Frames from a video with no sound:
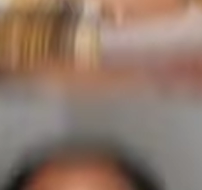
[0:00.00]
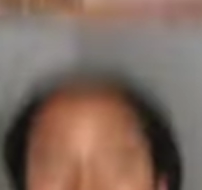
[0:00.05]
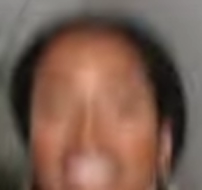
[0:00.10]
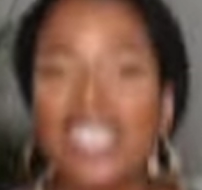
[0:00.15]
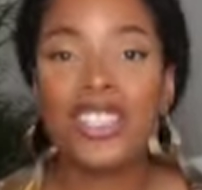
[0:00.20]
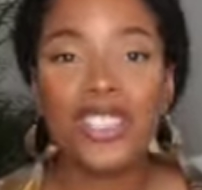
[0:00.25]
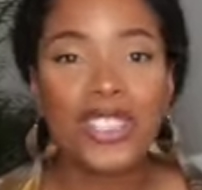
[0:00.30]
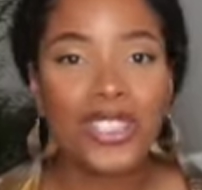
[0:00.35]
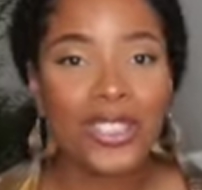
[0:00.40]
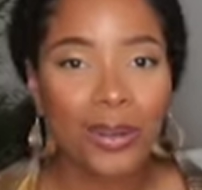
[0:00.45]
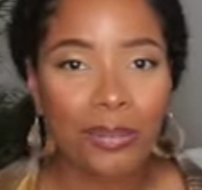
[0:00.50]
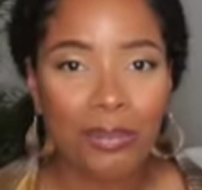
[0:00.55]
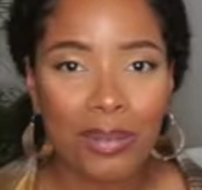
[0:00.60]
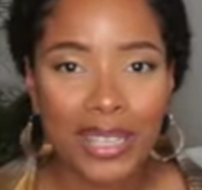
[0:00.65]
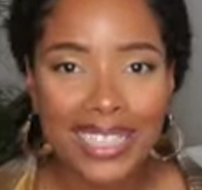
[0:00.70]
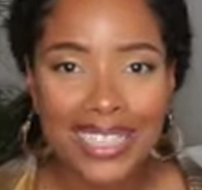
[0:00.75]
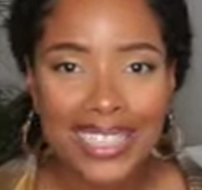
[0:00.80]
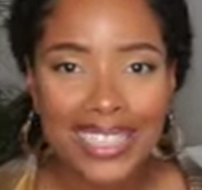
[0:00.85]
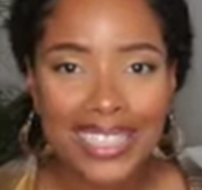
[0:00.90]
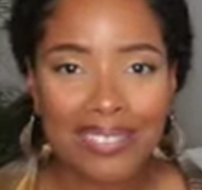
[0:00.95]
Thank you so
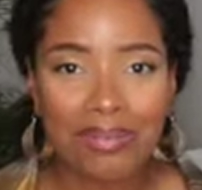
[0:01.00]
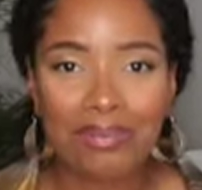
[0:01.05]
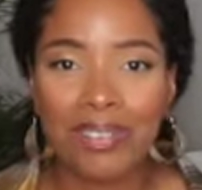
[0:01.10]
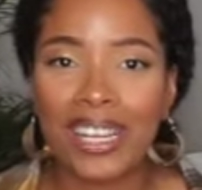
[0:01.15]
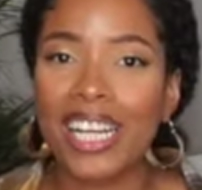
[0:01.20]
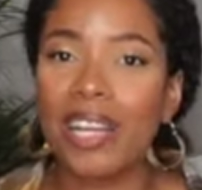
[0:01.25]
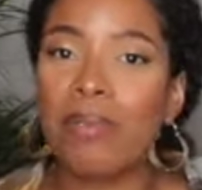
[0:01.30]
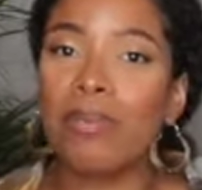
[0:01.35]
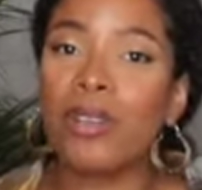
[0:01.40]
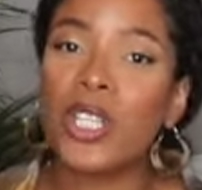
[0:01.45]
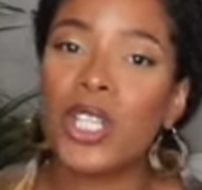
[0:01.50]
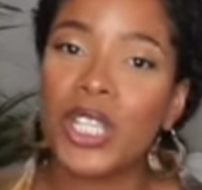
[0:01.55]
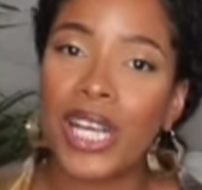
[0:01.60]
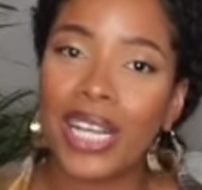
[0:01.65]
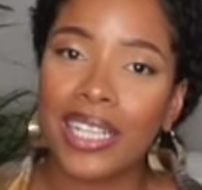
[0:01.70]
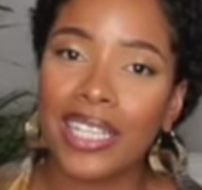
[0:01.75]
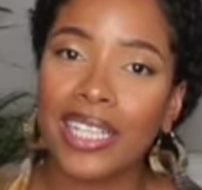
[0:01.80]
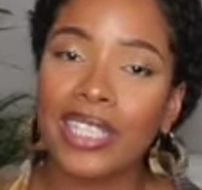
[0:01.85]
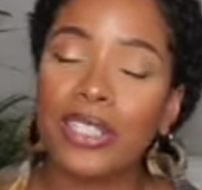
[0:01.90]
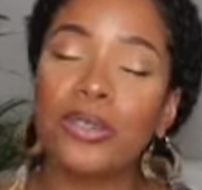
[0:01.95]
much. My name is
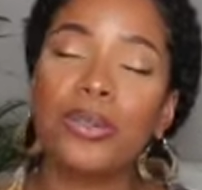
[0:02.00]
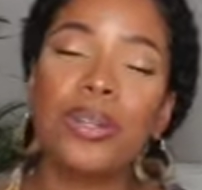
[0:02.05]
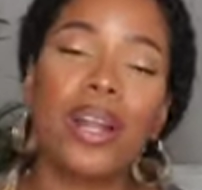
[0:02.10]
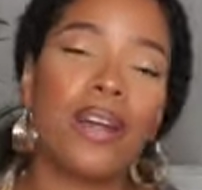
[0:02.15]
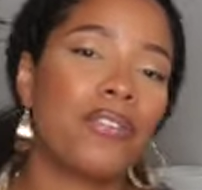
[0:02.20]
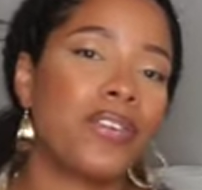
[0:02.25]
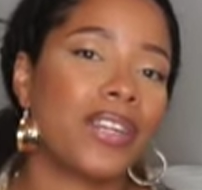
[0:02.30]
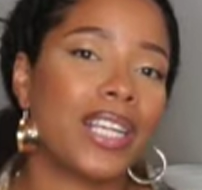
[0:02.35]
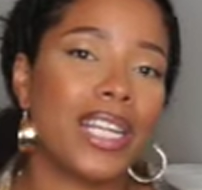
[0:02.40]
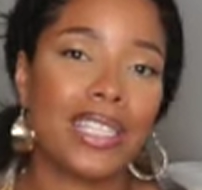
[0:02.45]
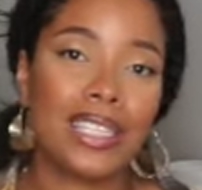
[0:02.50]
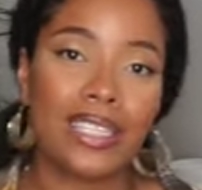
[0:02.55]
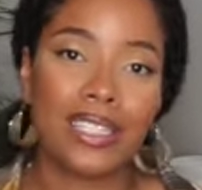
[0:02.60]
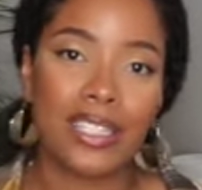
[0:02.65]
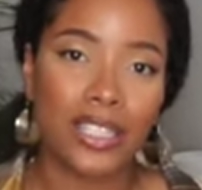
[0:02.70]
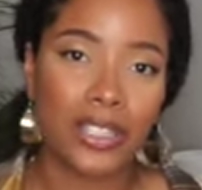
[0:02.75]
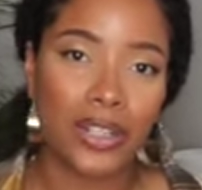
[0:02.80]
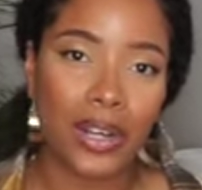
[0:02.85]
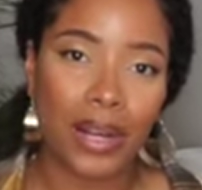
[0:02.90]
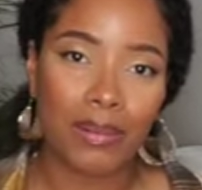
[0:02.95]
Djena. Do not forget to
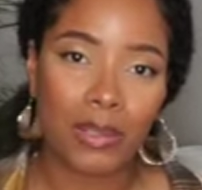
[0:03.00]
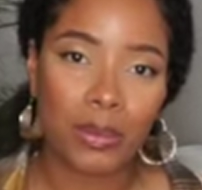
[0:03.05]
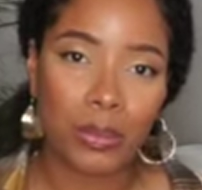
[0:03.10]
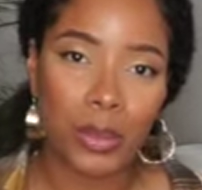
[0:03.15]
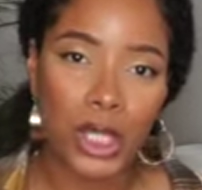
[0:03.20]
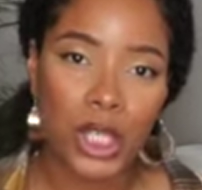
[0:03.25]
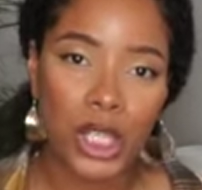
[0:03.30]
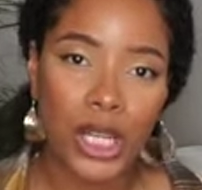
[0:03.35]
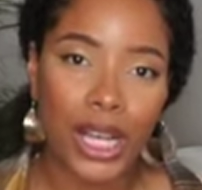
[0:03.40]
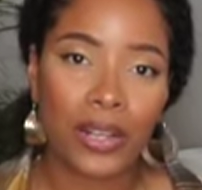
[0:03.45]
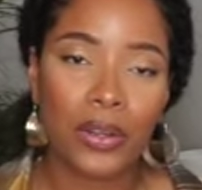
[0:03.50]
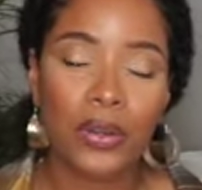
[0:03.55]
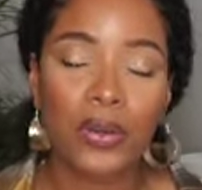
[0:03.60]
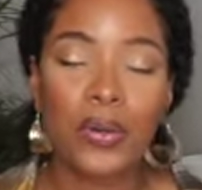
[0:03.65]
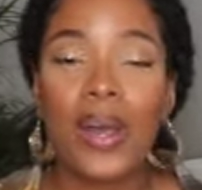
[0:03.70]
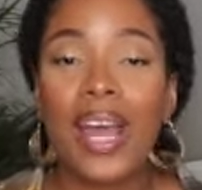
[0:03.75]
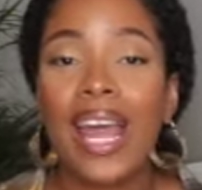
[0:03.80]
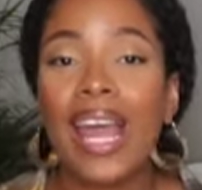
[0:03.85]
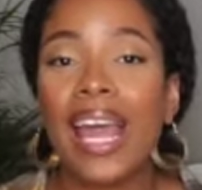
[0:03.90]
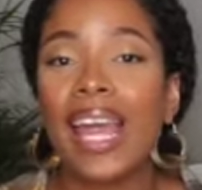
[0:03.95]
subscribe to my
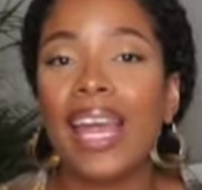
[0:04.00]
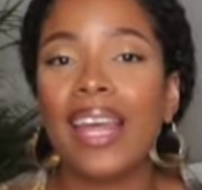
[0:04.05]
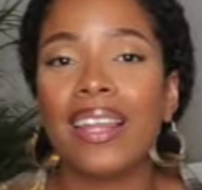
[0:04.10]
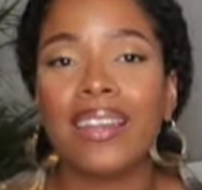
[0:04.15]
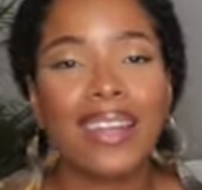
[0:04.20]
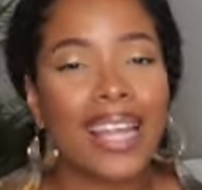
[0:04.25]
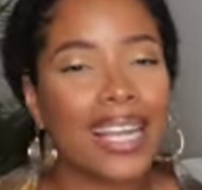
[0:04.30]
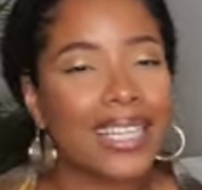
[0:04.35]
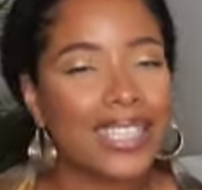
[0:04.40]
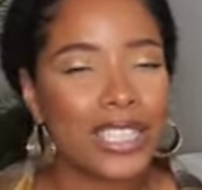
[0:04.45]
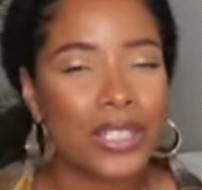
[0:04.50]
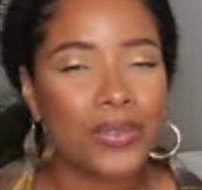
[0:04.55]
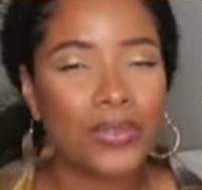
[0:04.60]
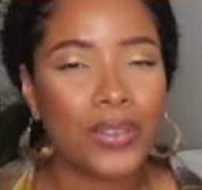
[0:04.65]
channel and like this